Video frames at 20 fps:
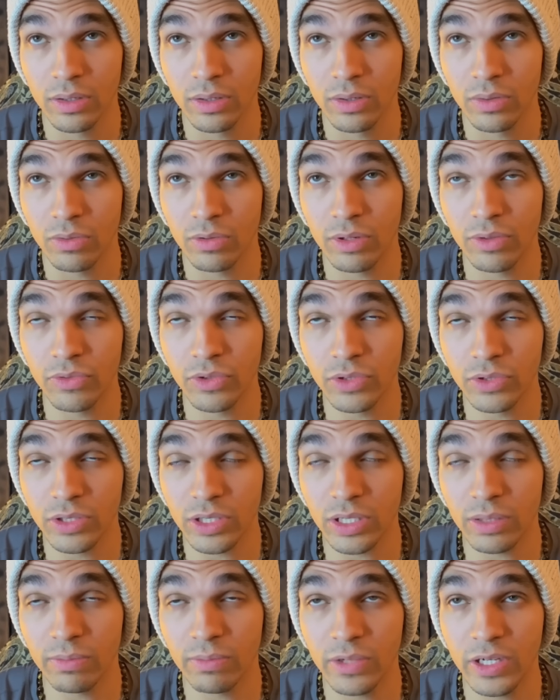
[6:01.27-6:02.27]
whatever you're
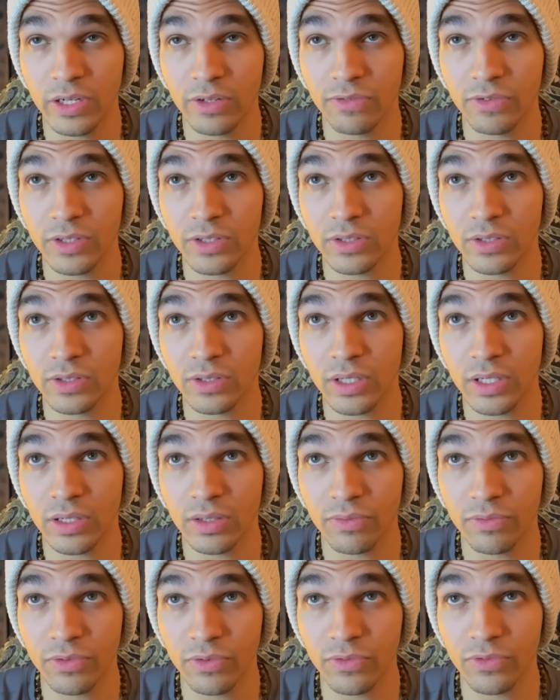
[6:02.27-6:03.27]
trying to manifest is
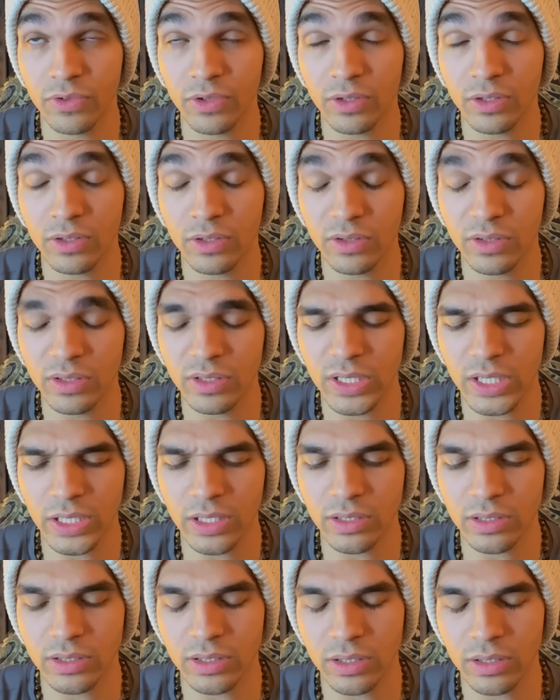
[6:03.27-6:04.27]
like fulfilling your
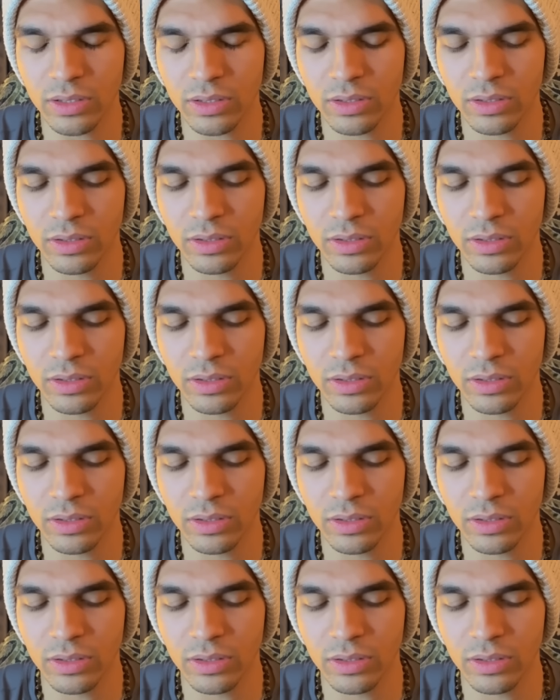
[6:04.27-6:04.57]
desires here.